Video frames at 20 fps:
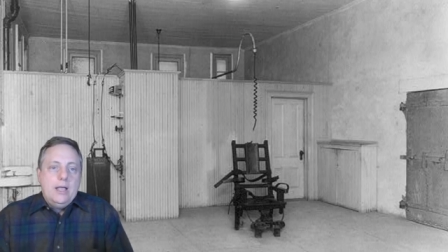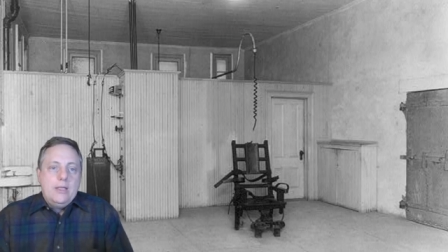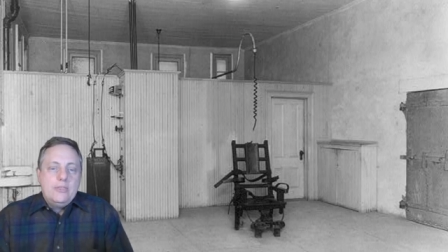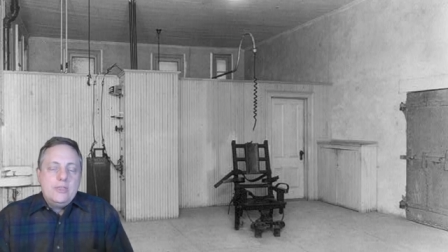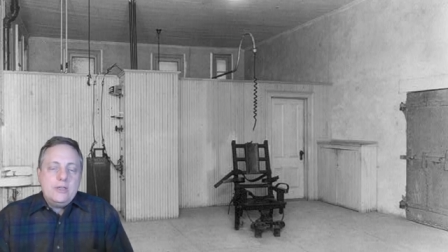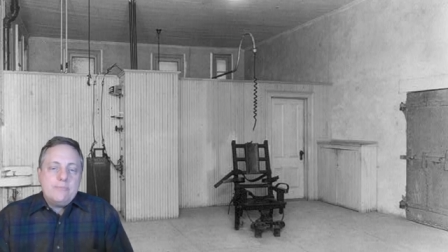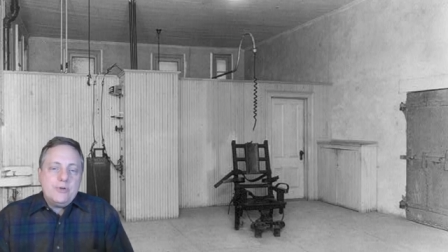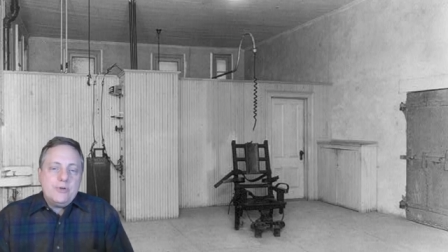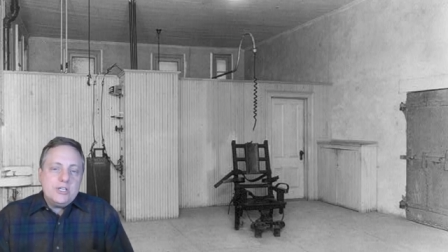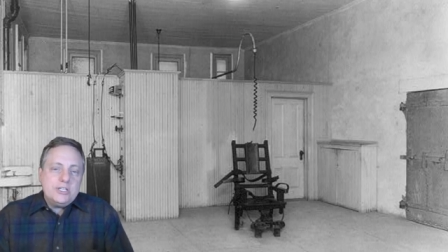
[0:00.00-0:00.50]

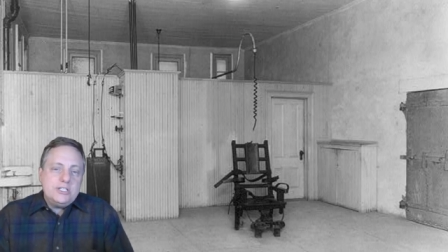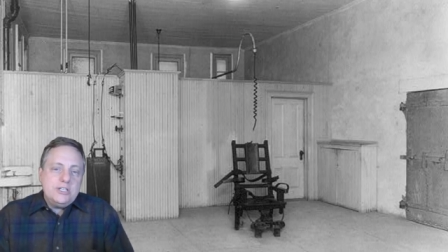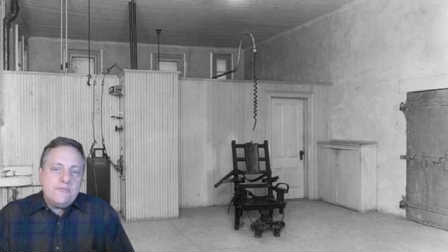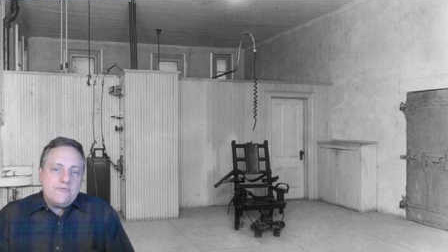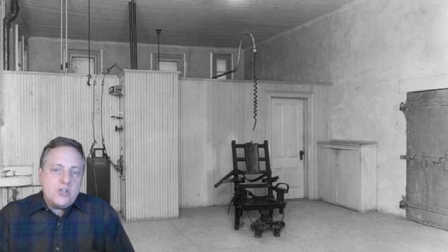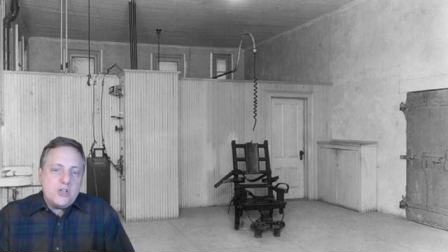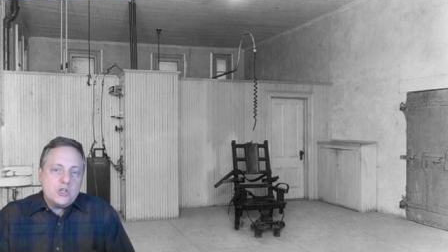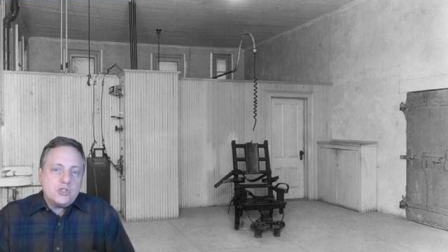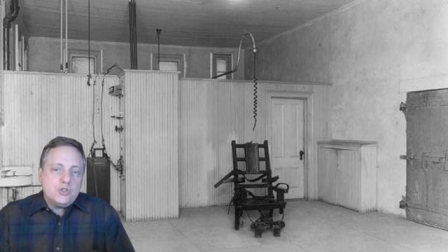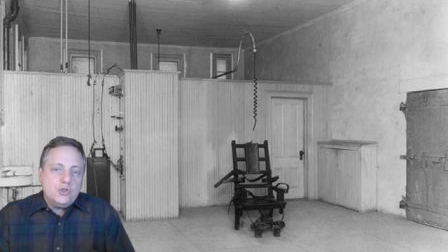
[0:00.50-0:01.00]
The prison
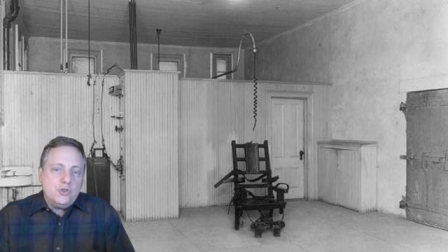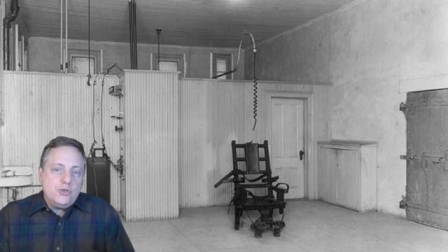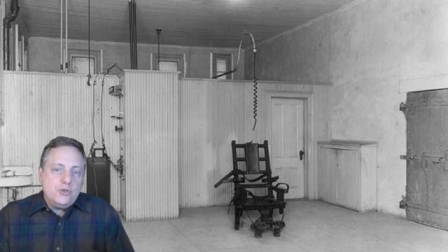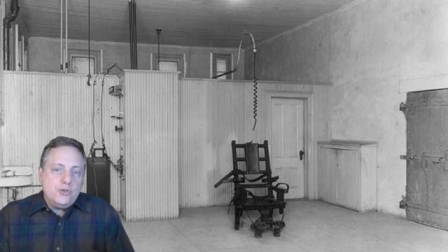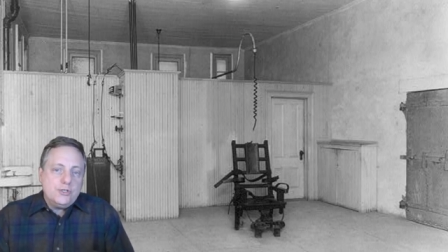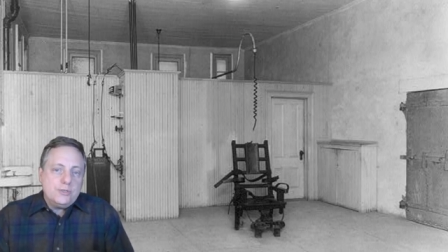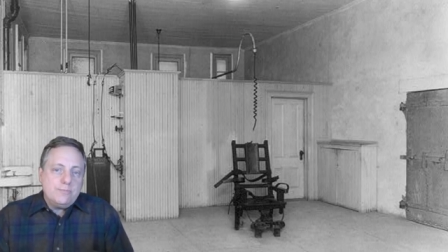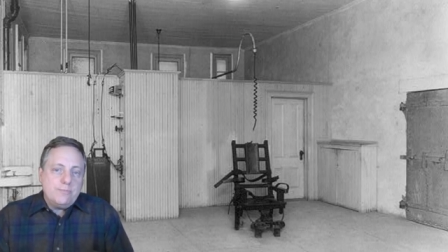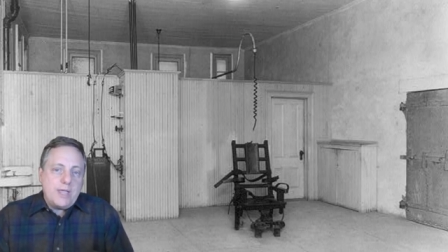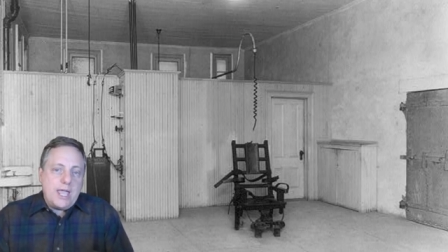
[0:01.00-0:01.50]

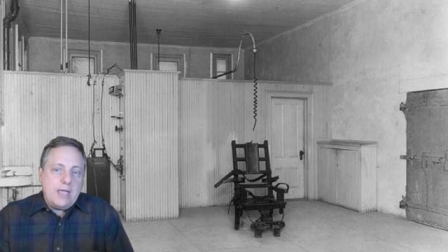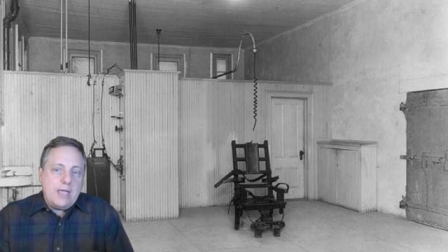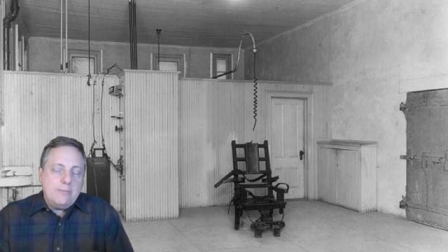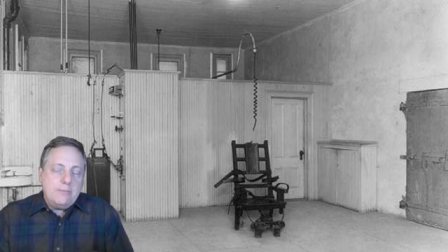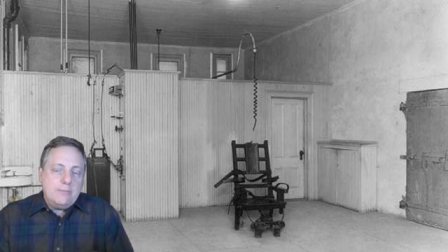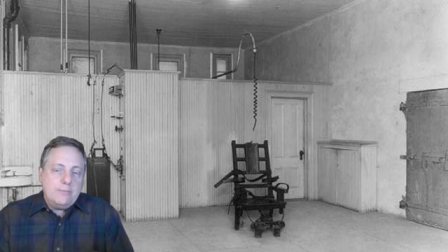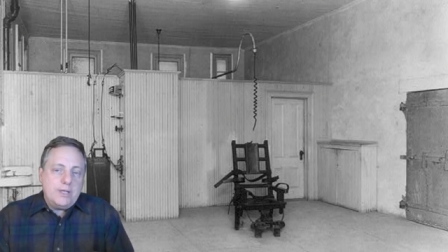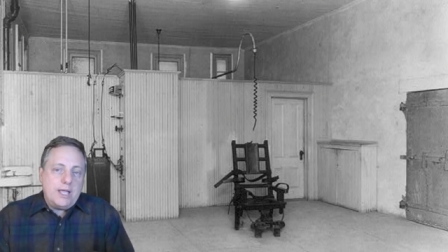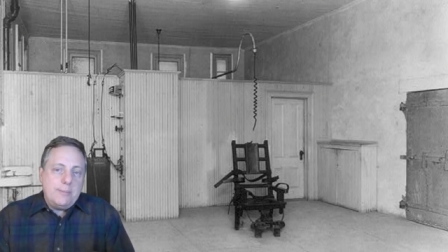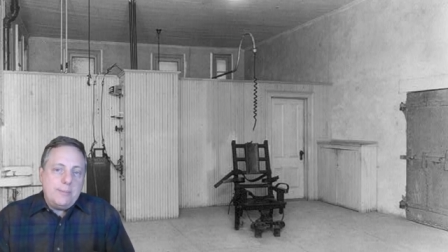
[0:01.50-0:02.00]
officials became
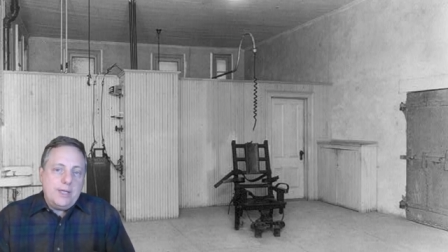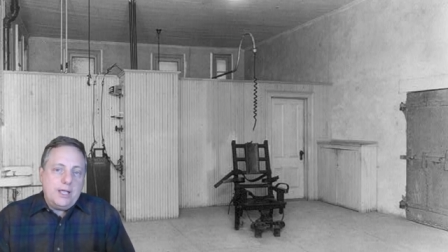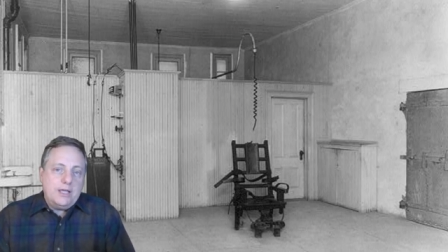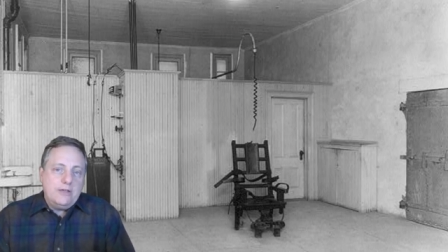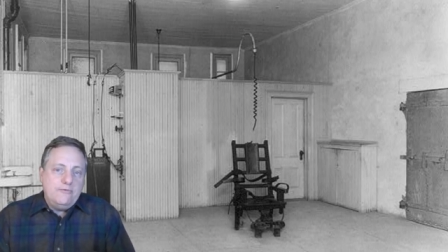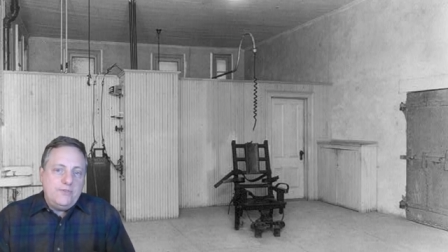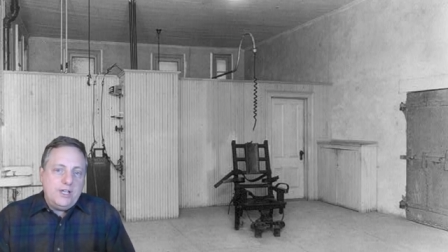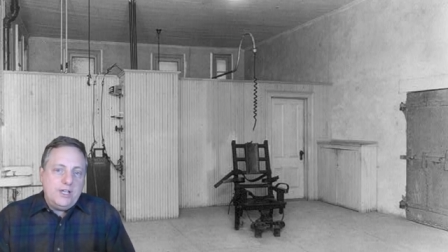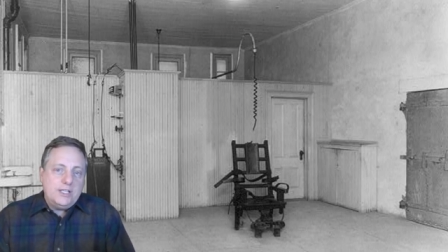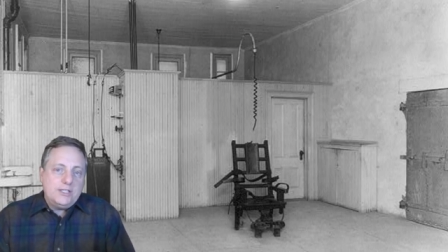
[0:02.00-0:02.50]
becoming
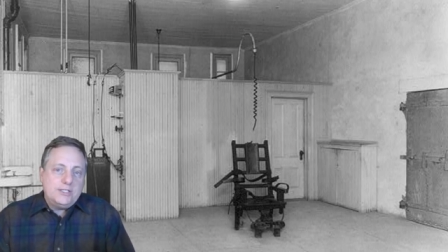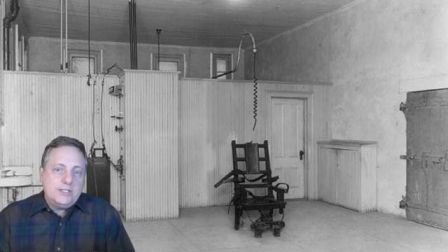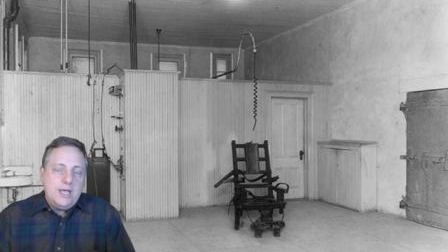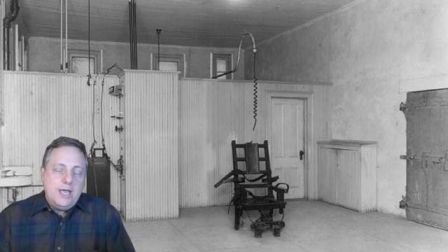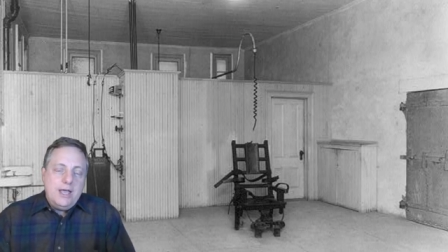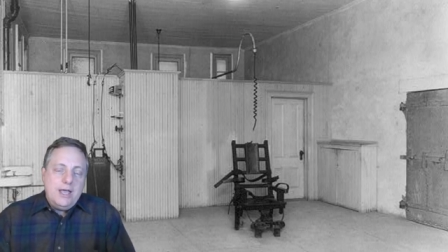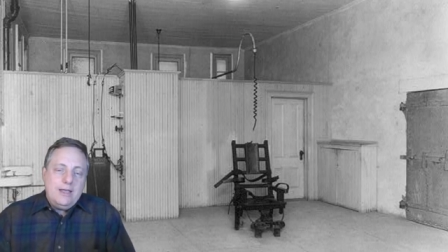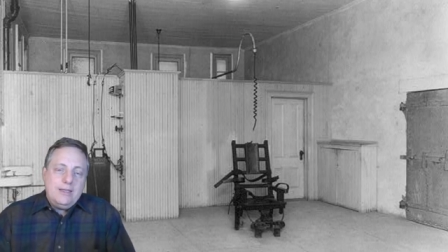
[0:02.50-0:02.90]
convinced.